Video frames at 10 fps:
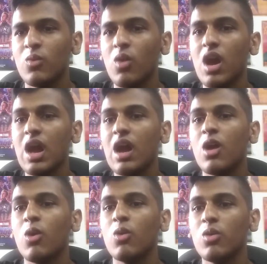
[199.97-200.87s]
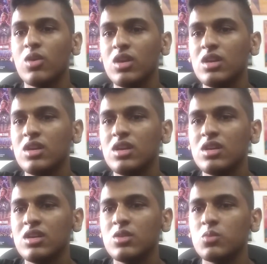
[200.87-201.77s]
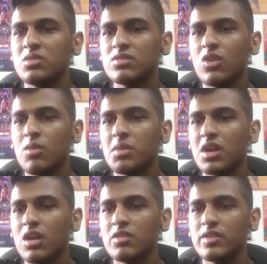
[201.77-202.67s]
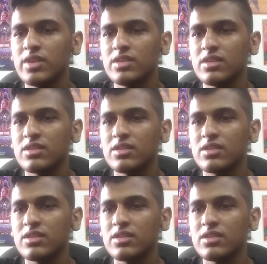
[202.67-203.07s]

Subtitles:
Wow. You saw Makari right there.